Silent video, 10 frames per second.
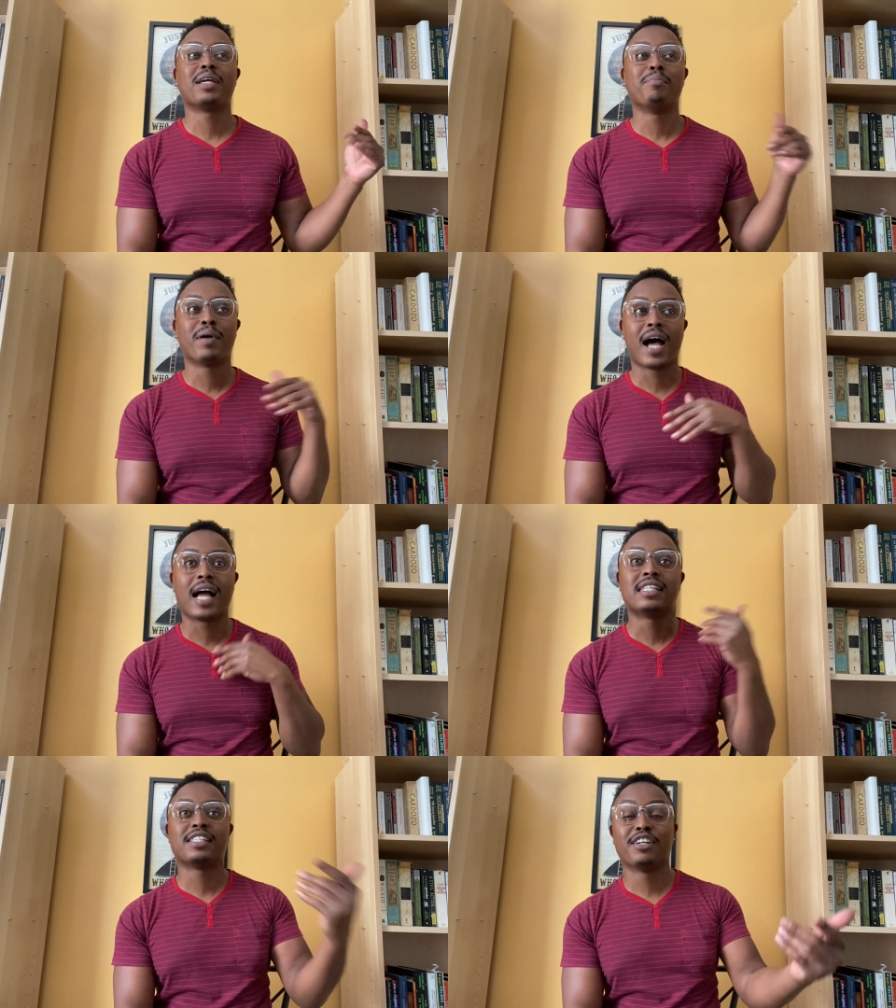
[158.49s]
but I
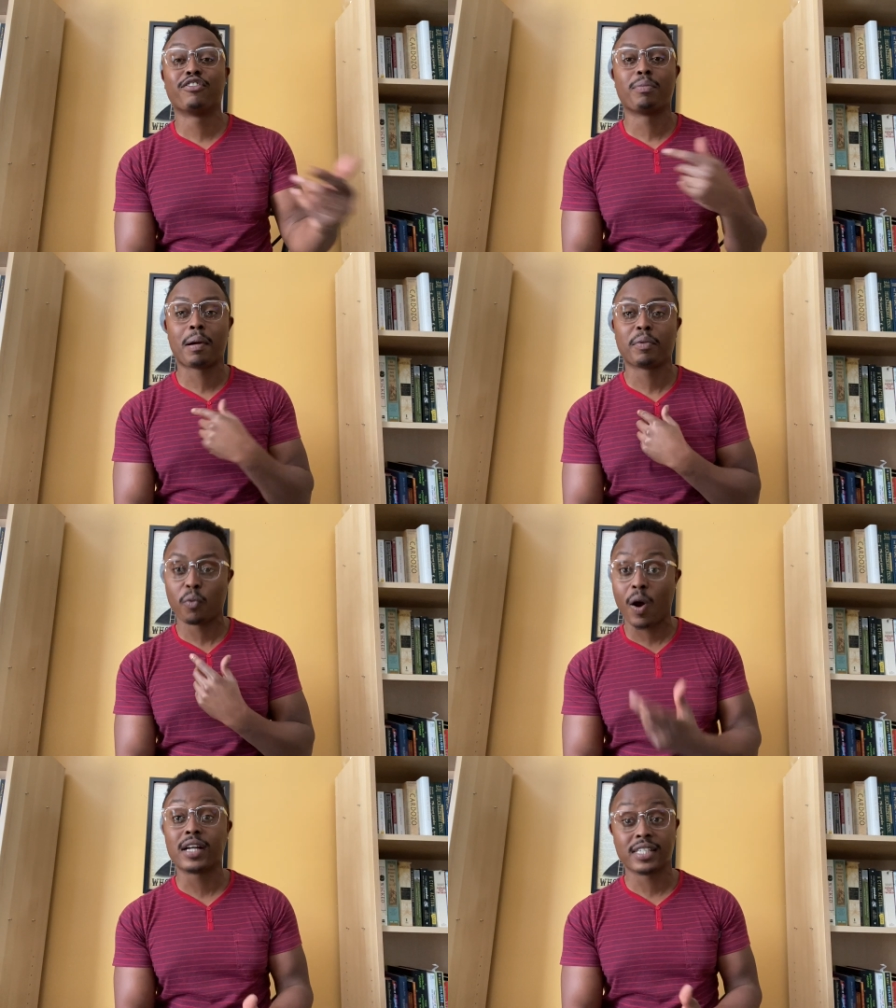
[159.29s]
still remember
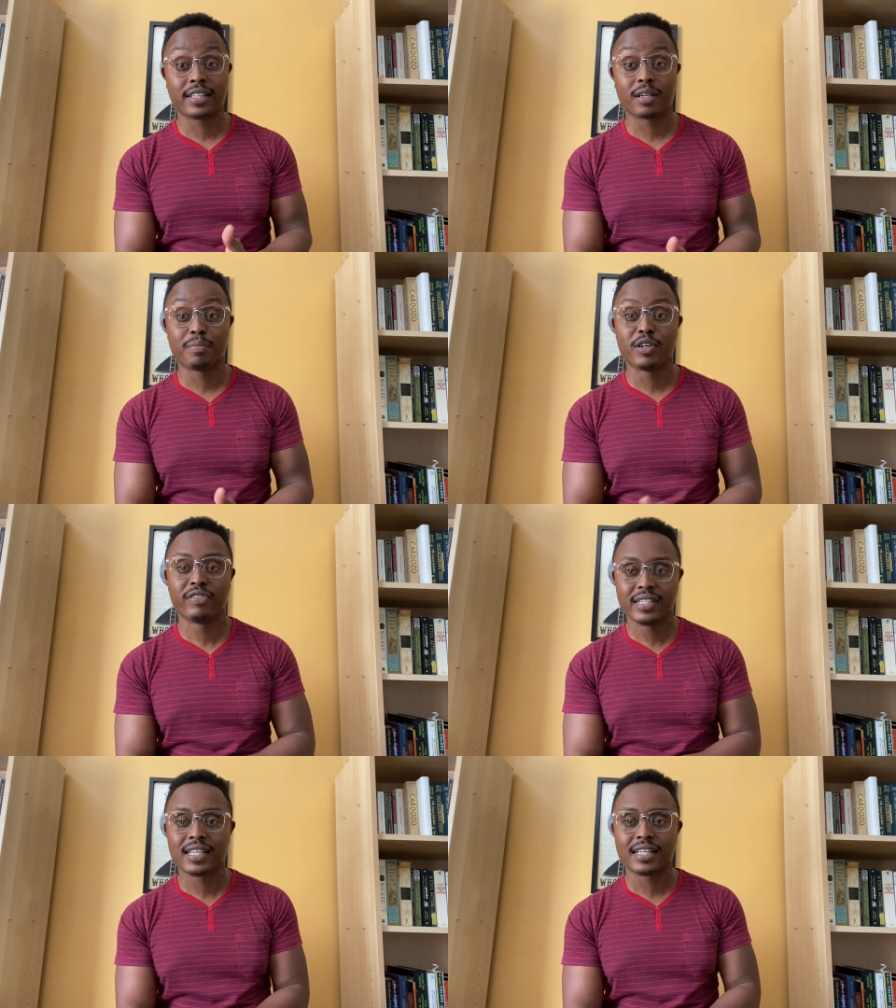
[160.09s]
watching their
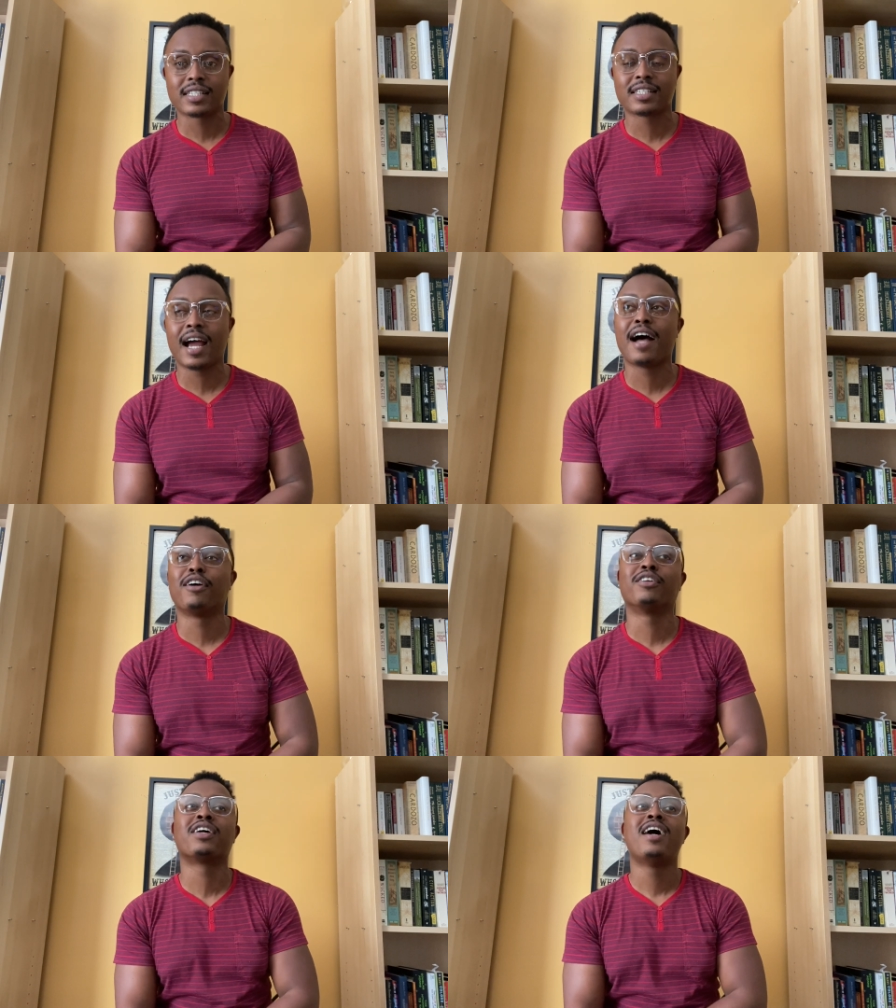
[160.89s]
movies as a child,